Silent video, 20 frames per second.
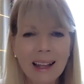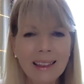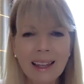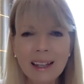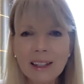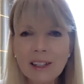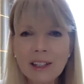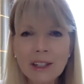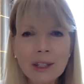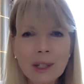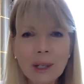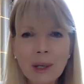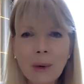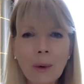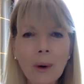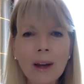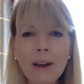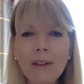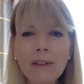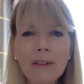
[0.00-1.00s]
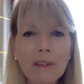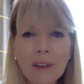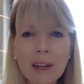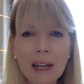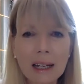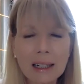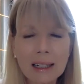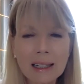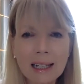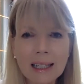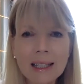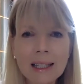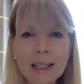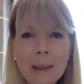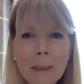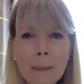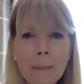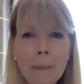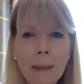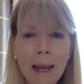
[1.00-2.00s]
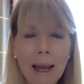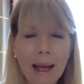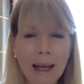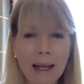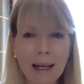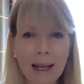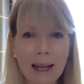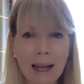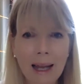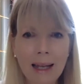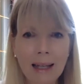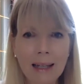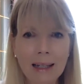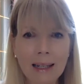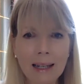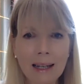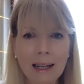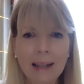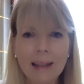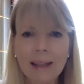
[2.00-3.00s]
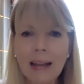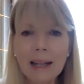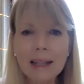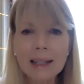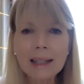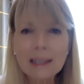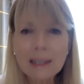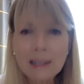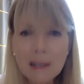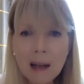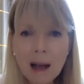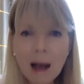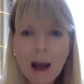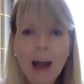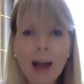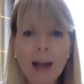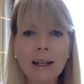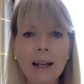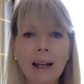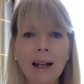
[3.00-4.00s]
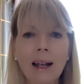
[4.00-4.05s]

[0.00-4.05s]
That's just the quick fix. That's the Band-Aid. That's not